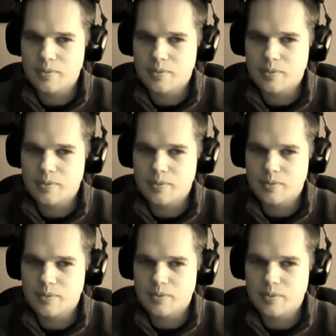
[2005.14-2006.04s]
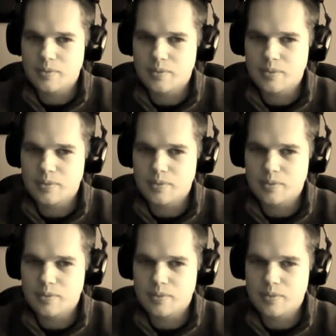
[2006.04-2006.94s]

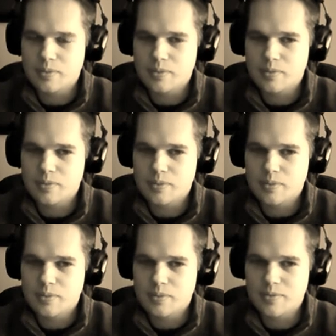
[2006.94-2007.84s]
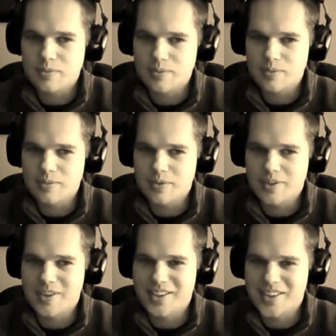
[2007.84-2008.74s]

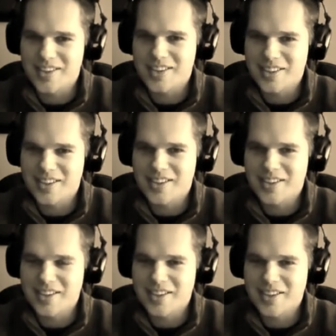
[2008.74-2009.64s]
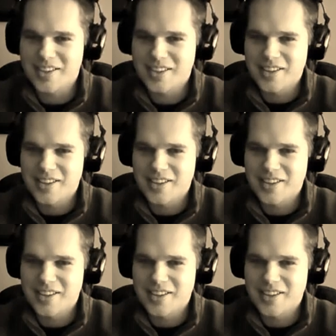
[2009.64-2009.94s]
(silent)